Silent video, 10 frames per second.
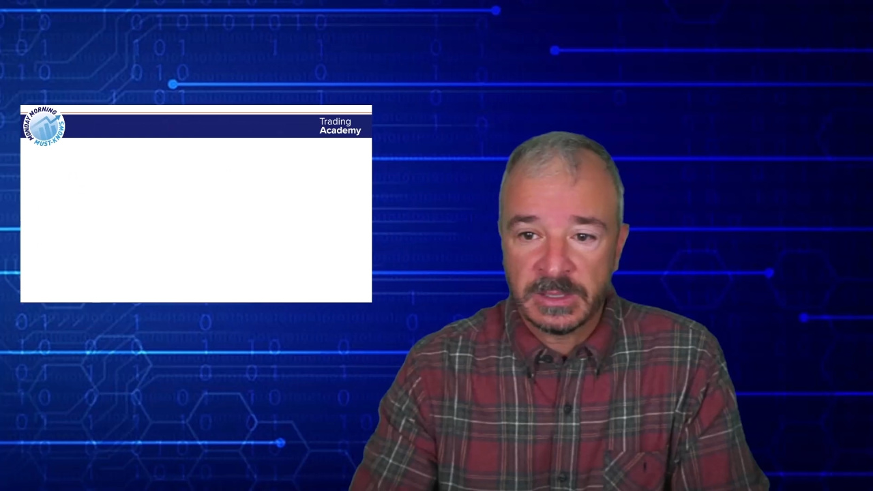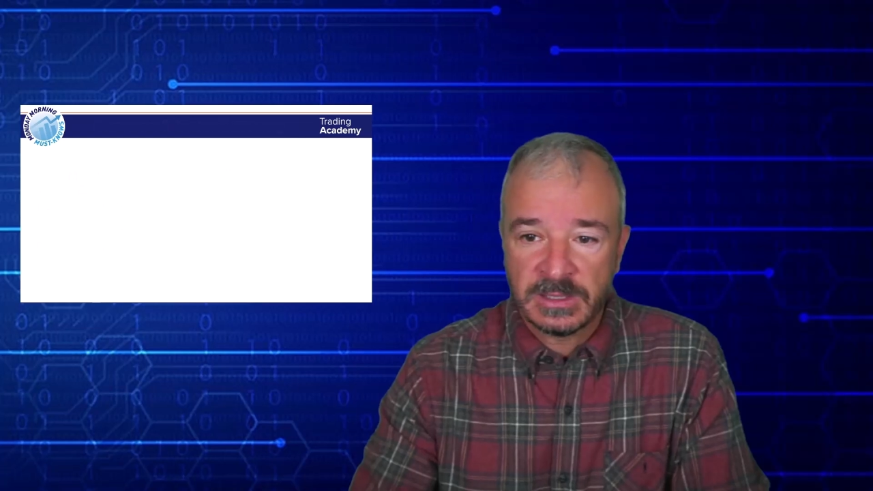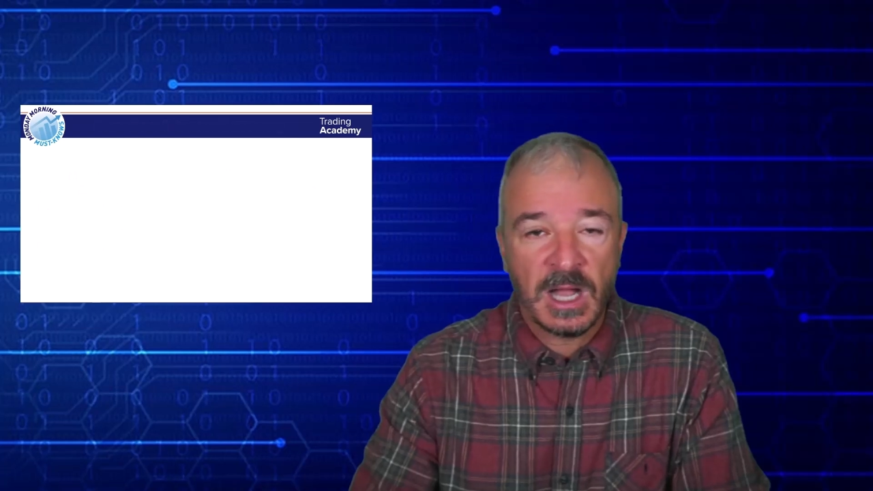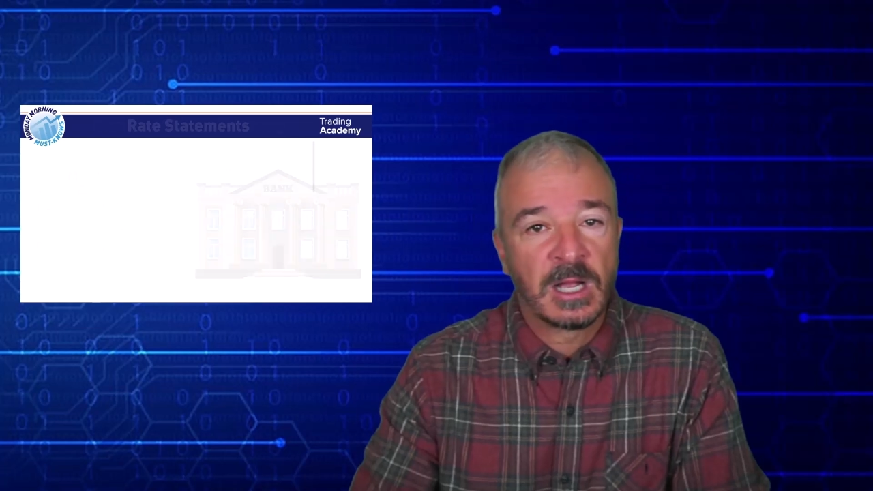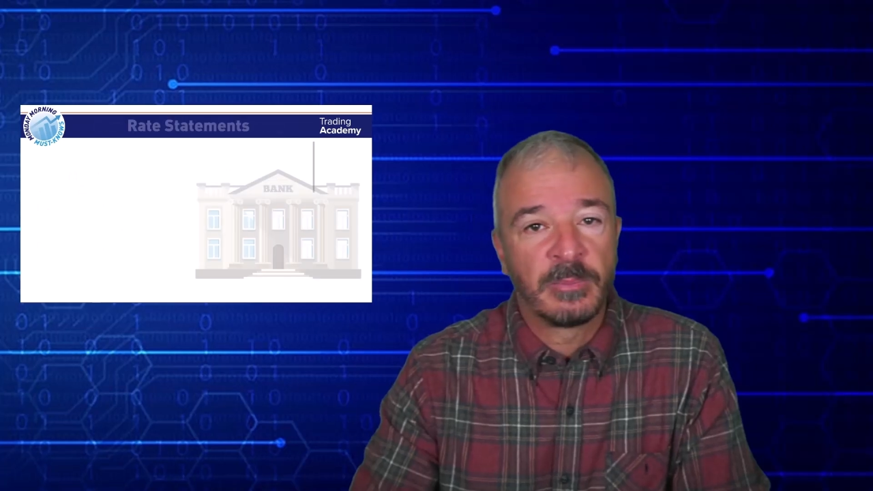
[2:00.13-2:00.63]

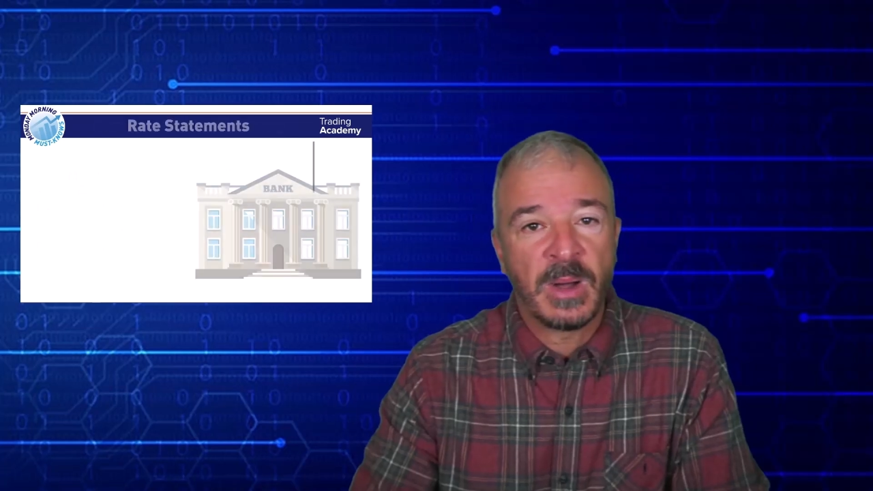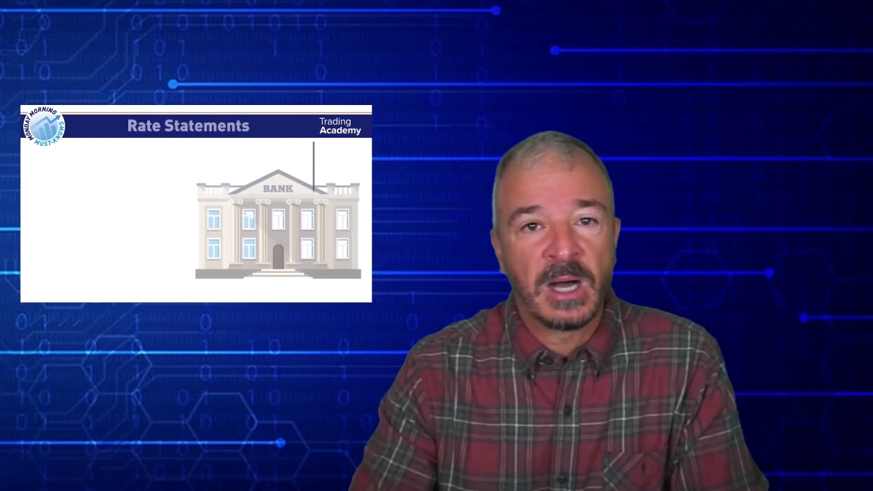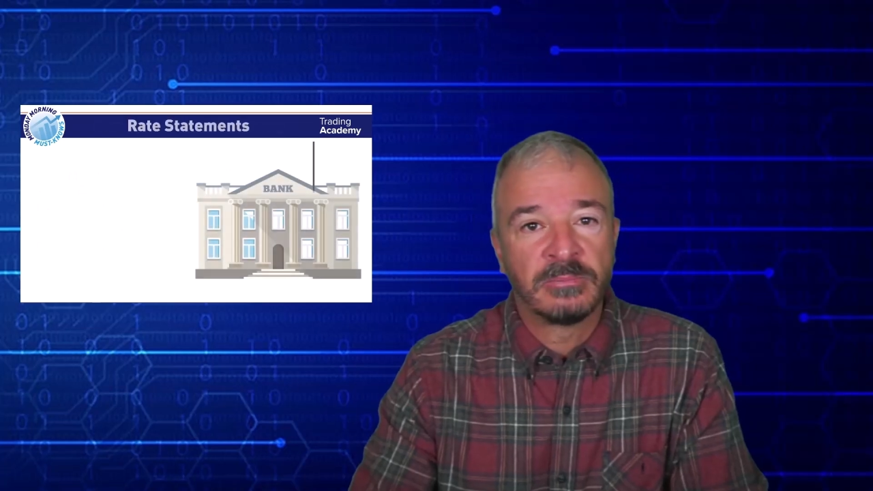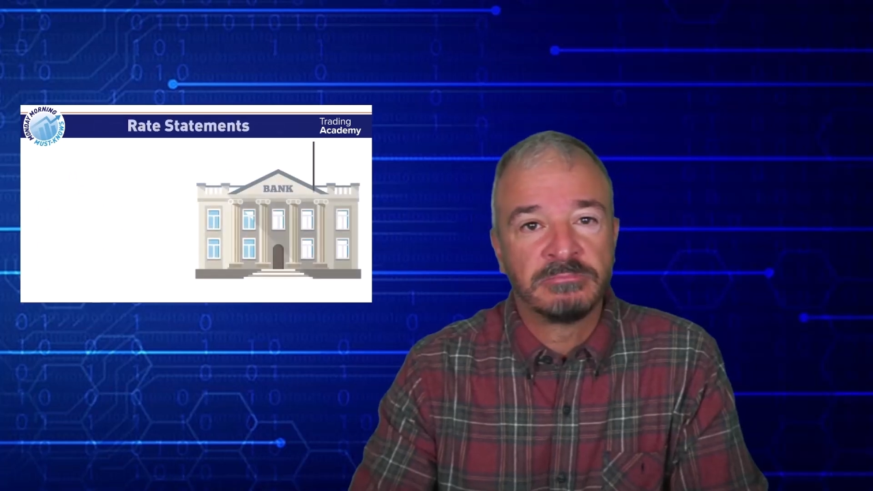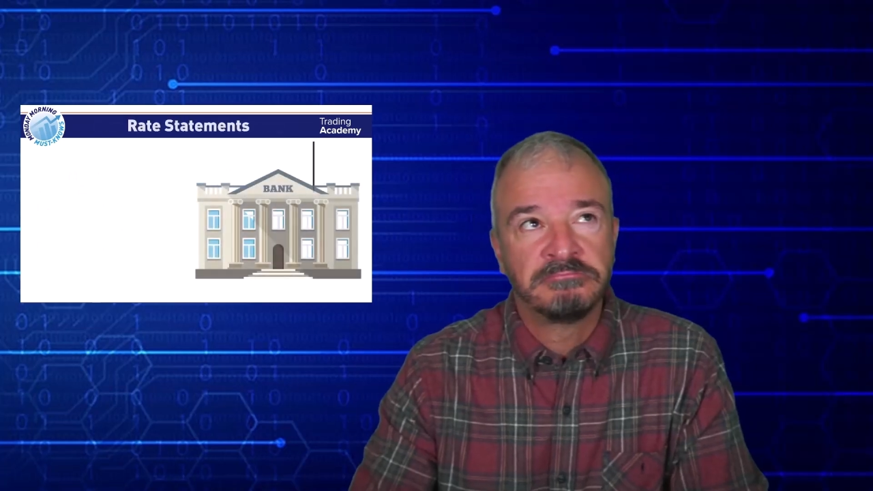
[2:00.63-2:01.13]
talk
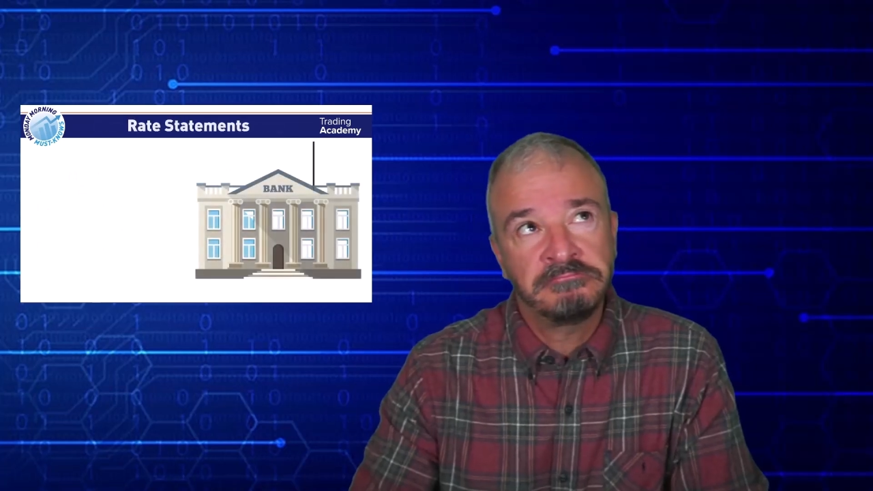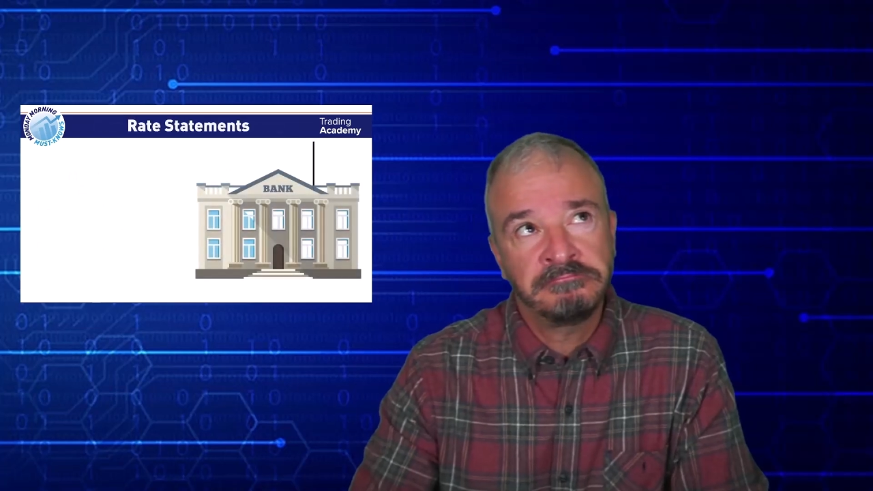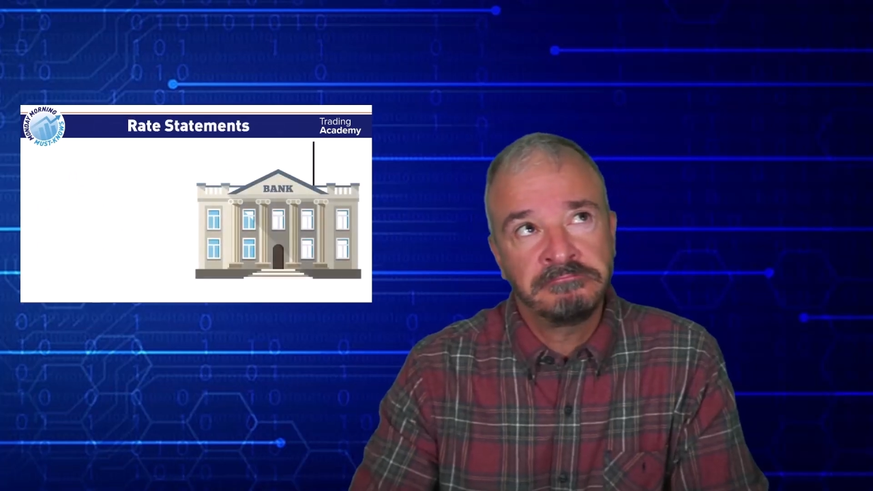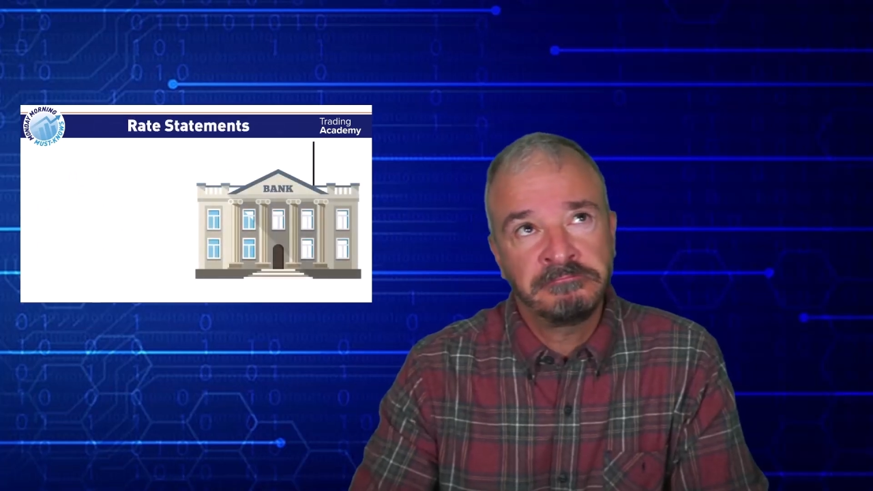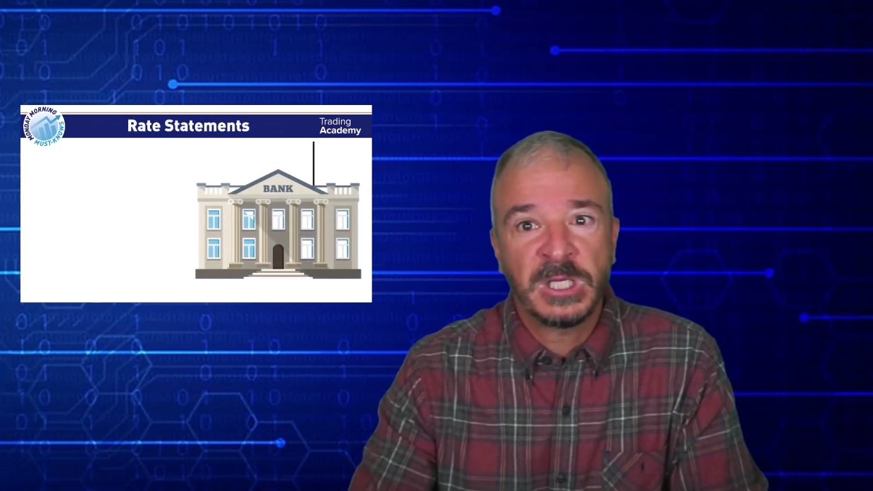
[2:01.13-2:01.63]
about hmm,